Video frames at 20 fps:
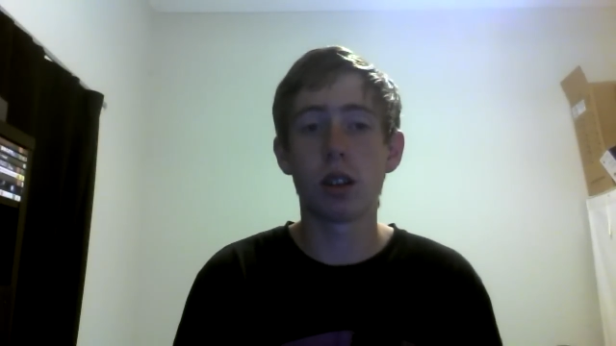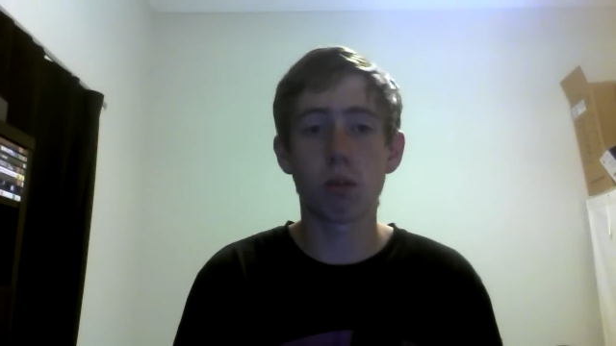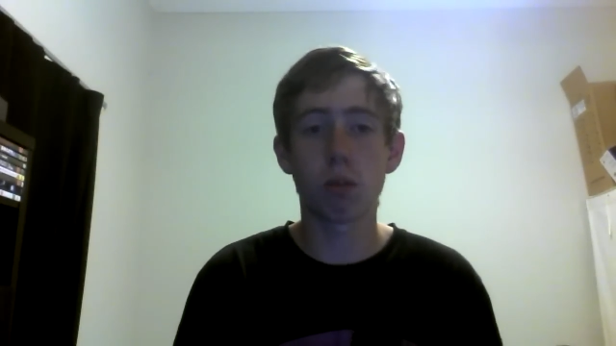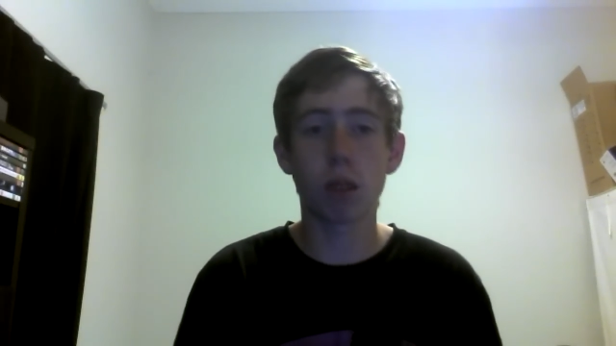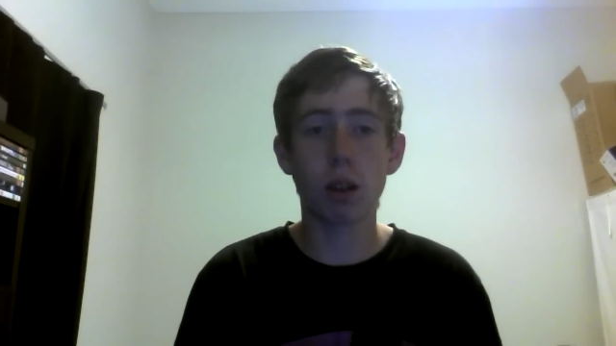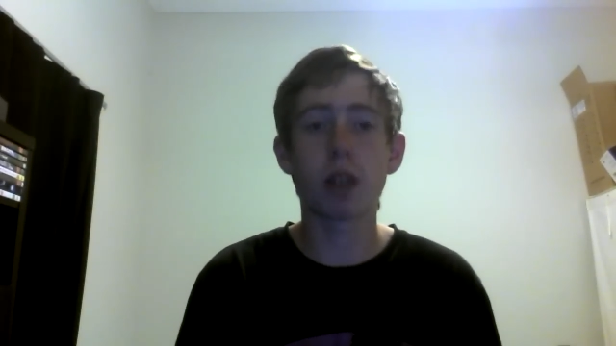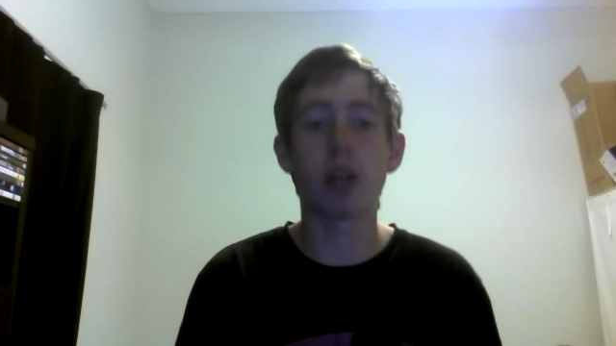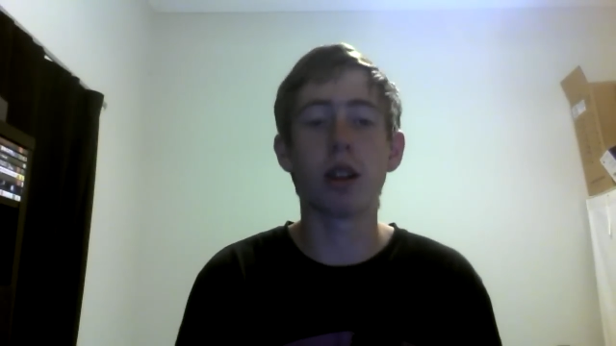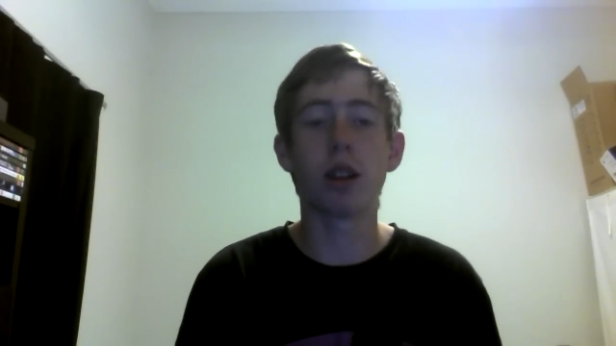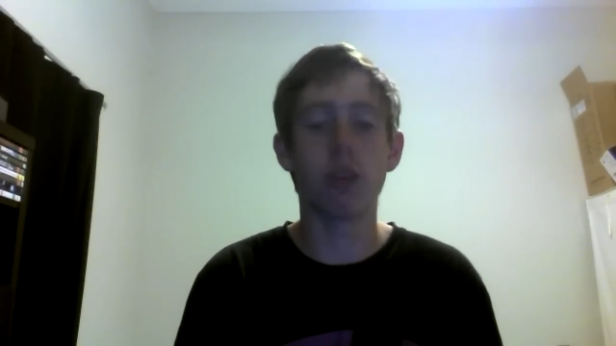
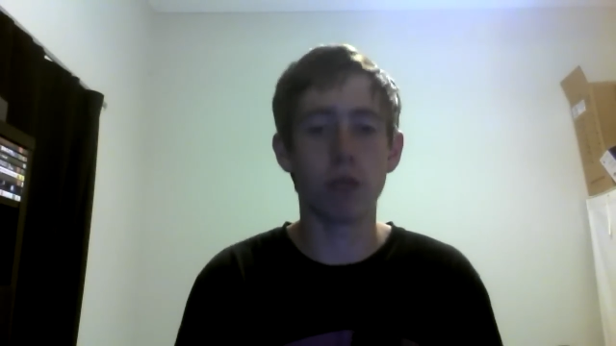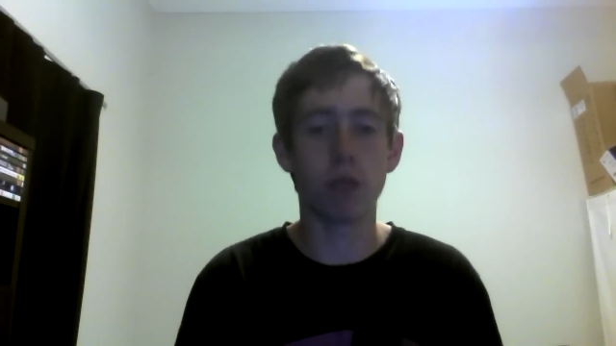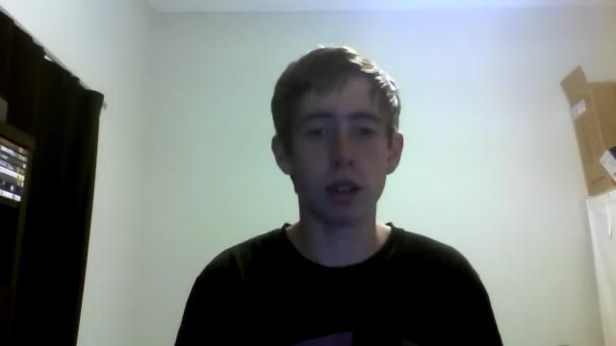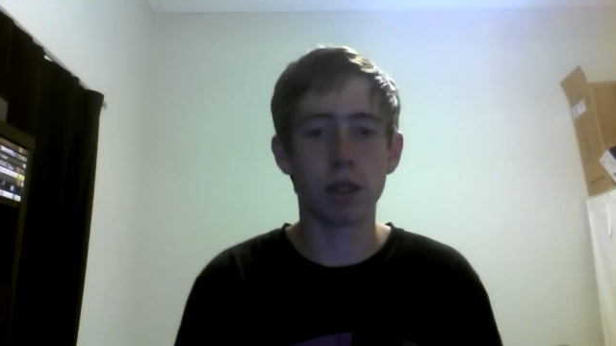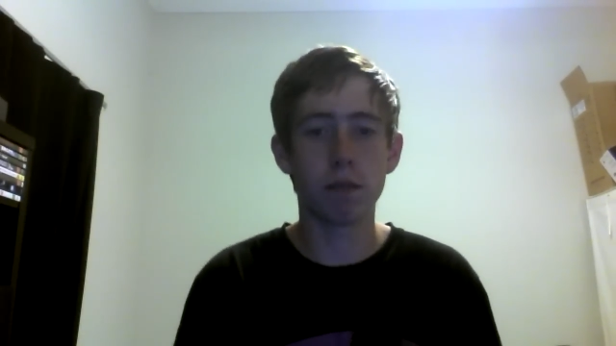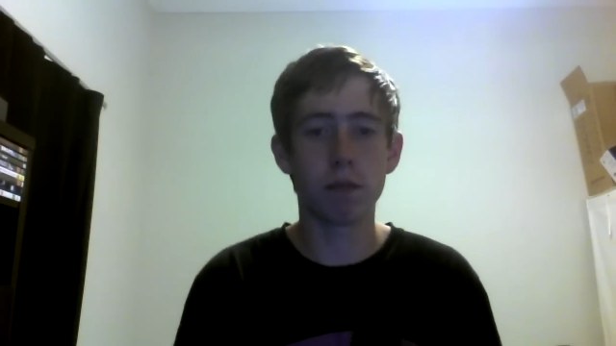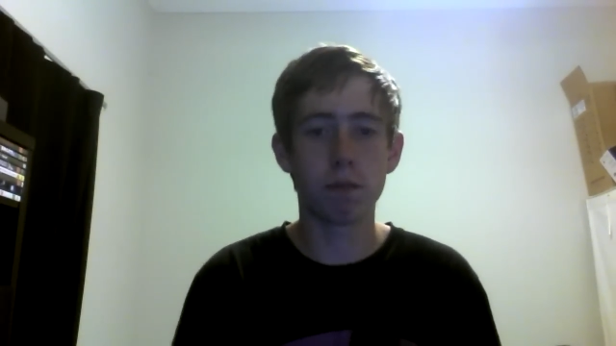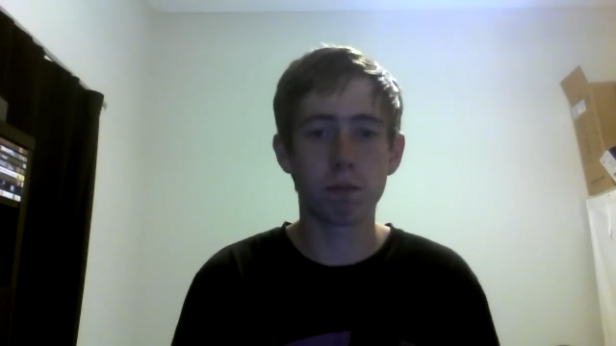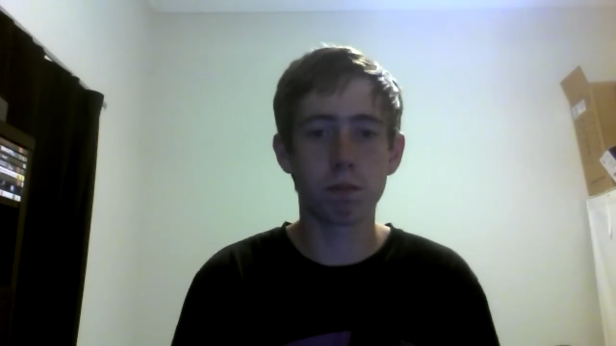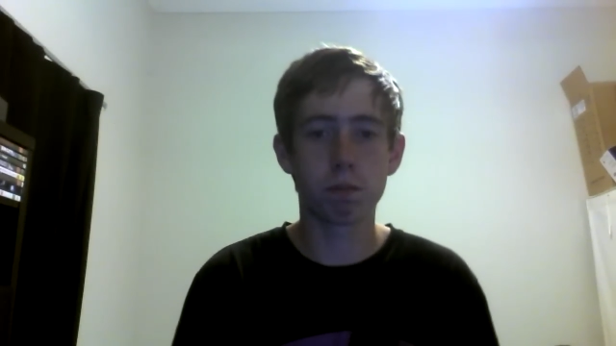Rant over.
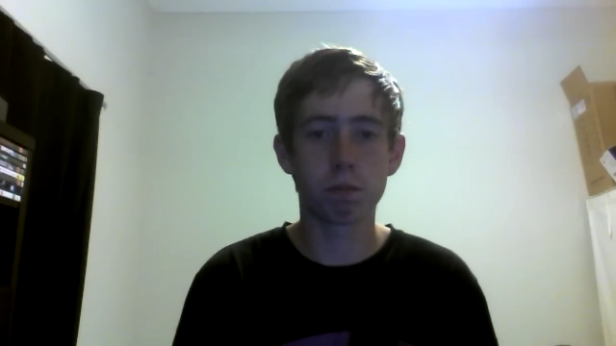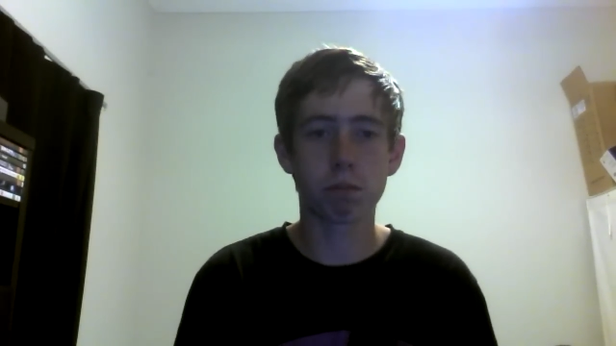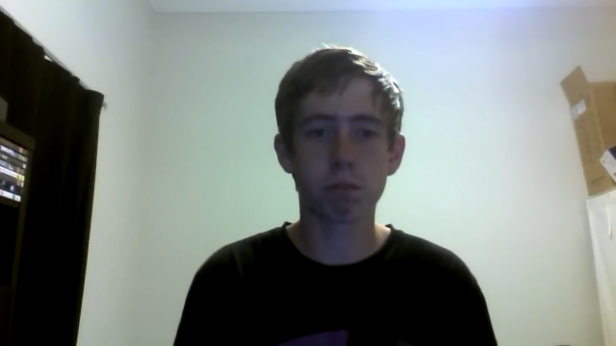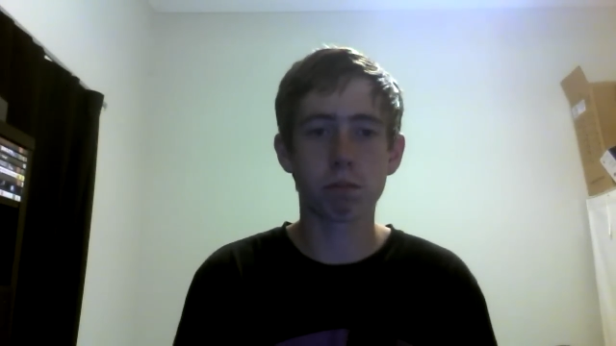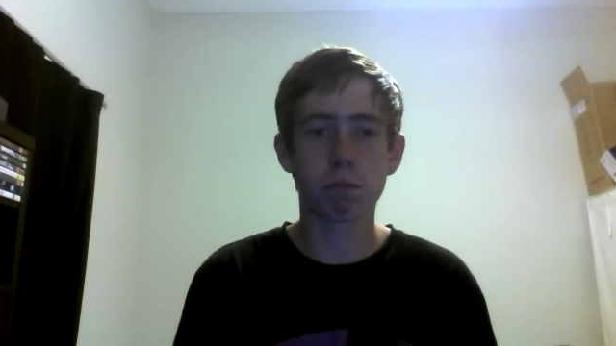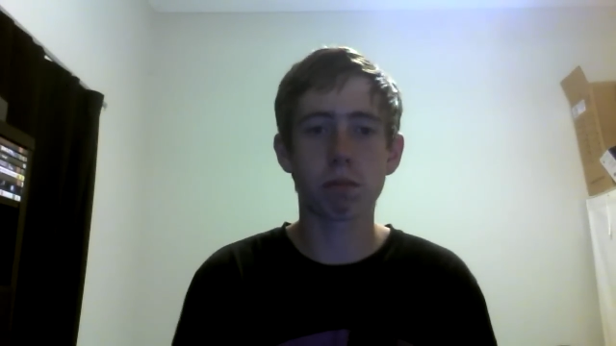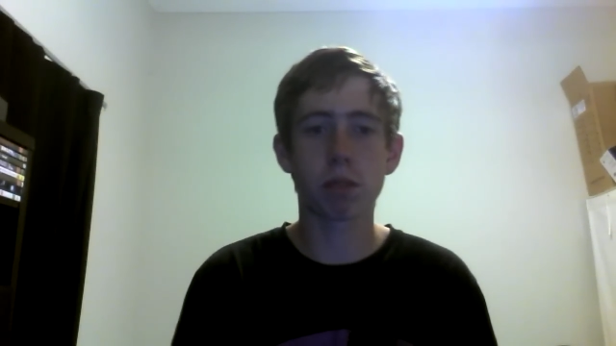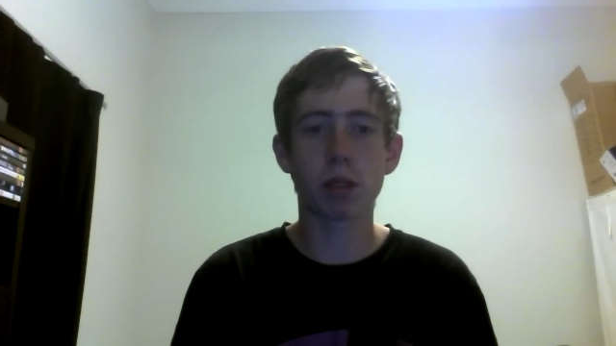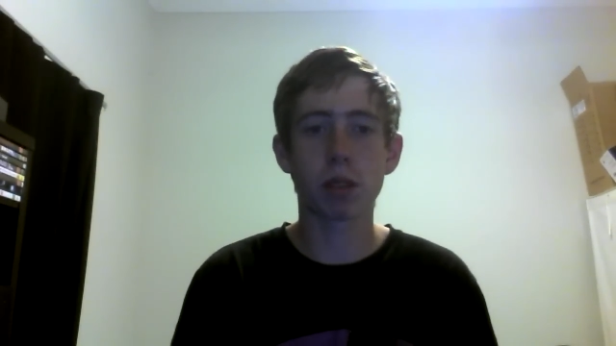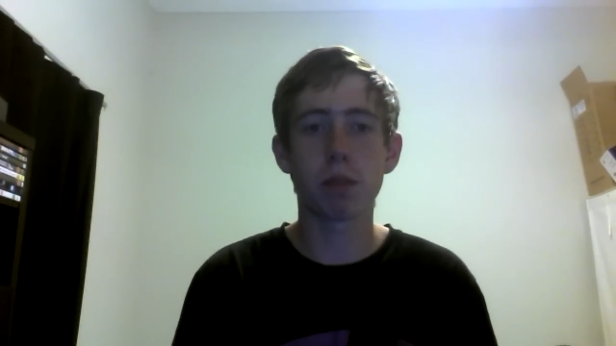
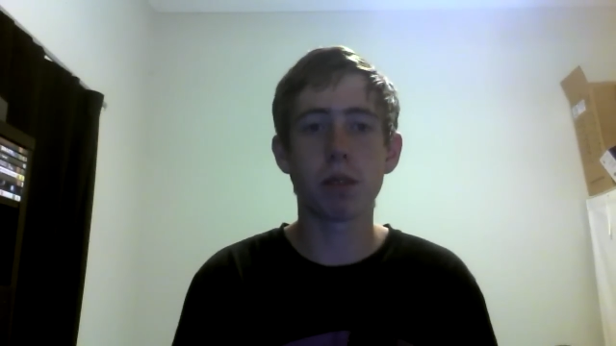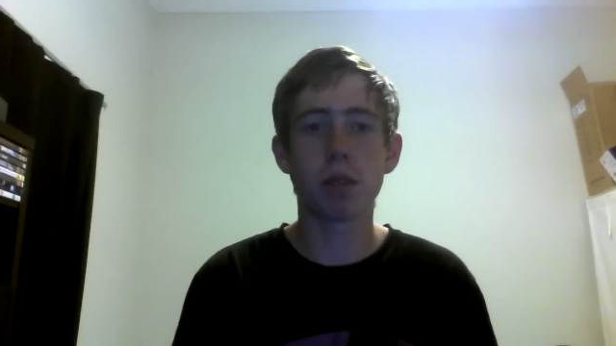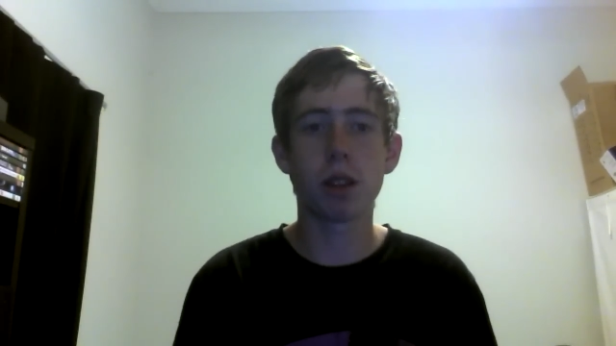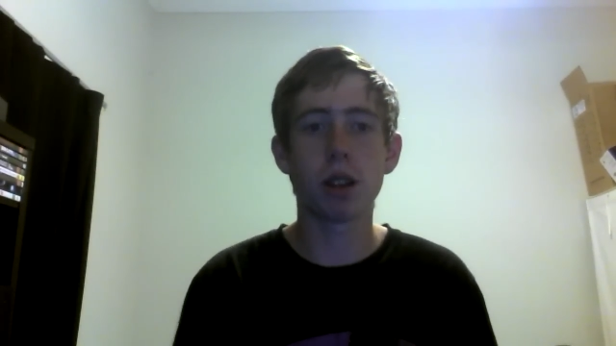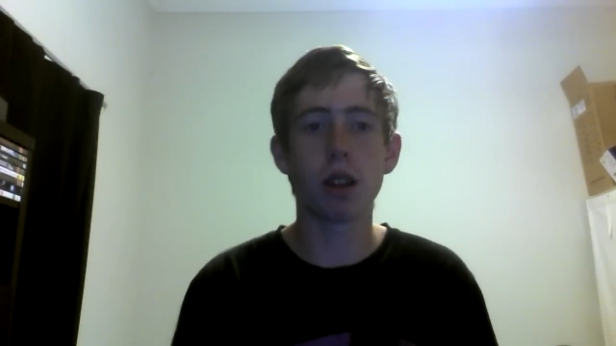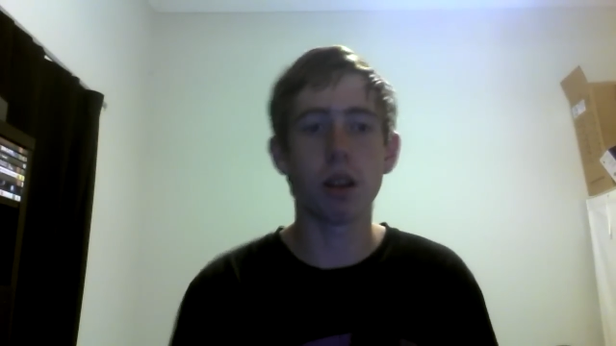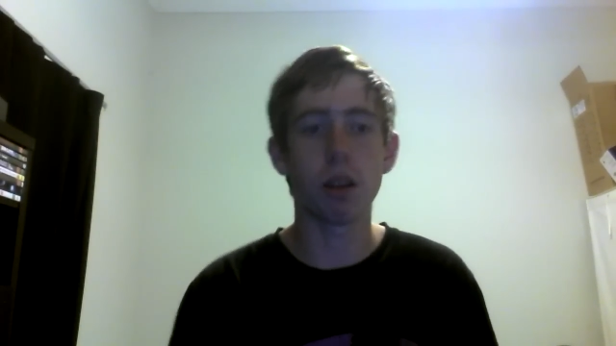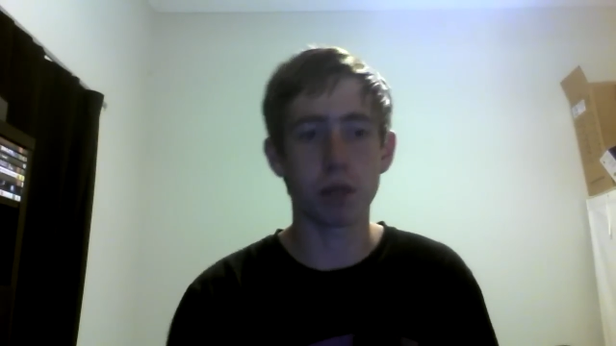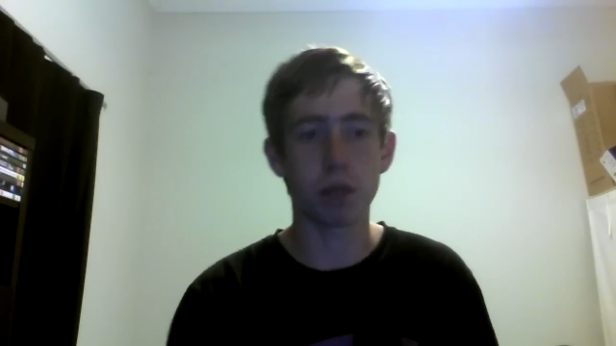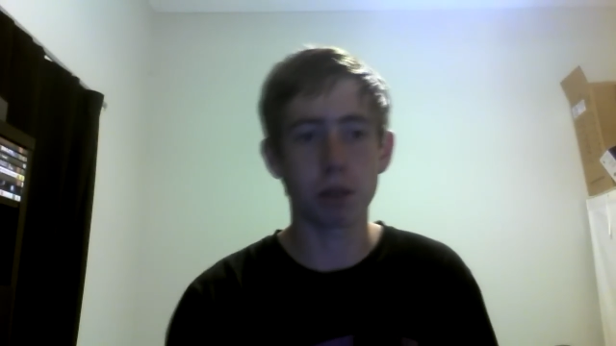
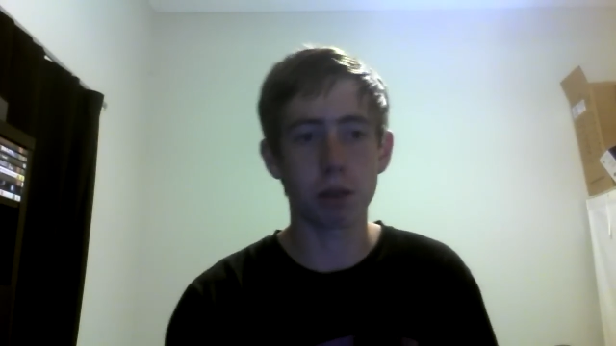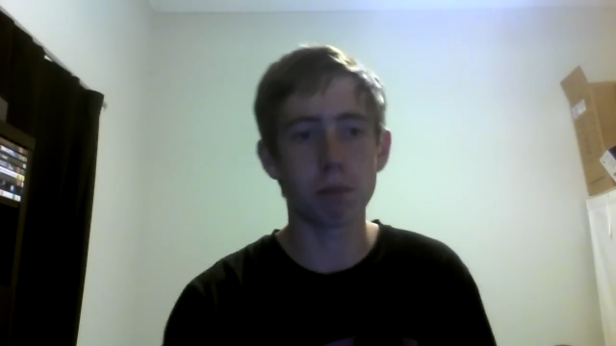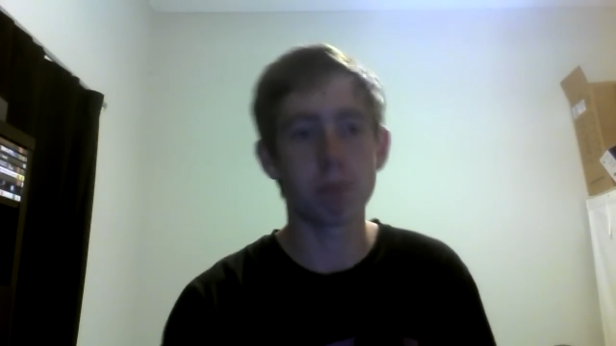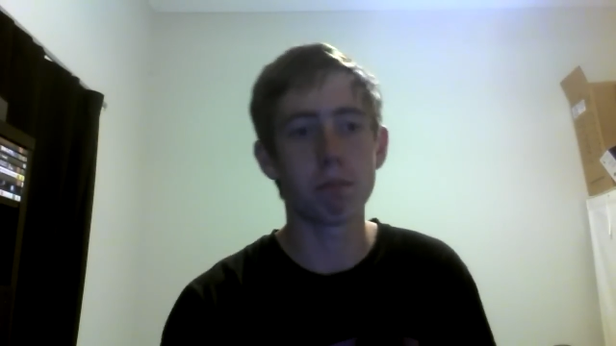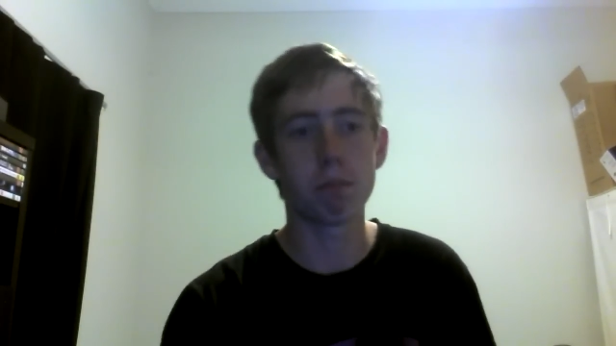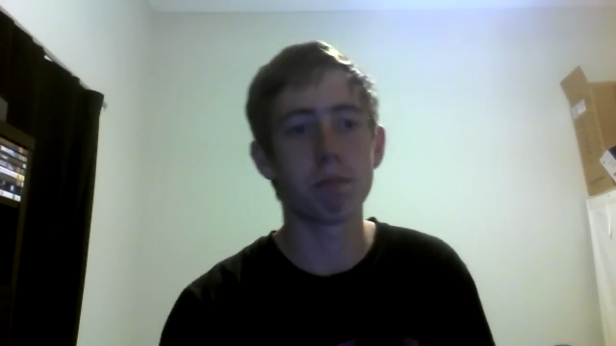Love you.